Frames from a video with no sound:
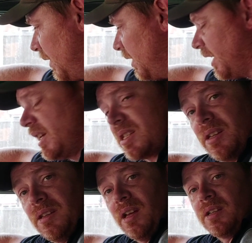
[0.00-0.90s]
Yeah, it's
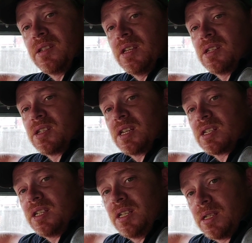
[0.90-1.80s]
a
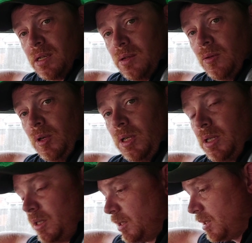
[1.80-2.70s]
1962
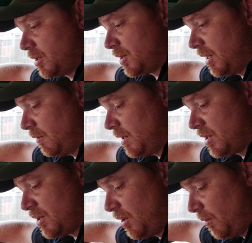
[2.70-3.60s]

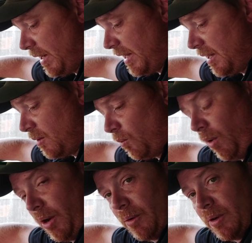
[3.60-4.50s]
Series 2A
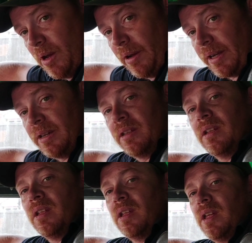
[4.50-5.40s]
109
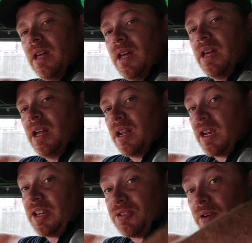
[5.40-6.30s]

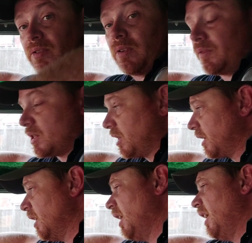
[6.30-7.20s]
Land Rover,
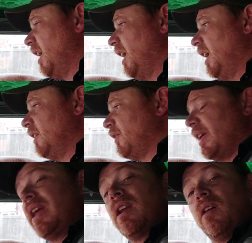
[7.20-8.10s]
obviously. And for
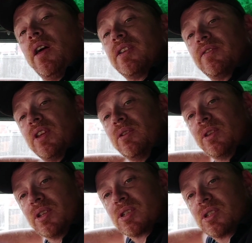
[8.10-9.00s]
the eagle-eye view
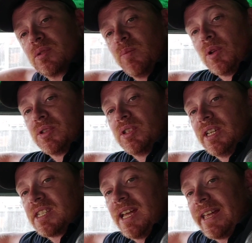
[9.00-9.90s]
that's spotted,
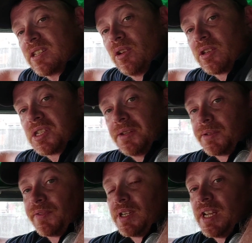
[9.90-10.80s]
yes, it has got a
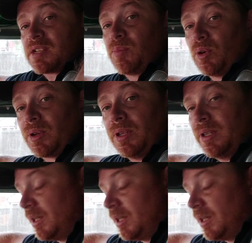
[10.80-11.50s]
Series 3 dashboard.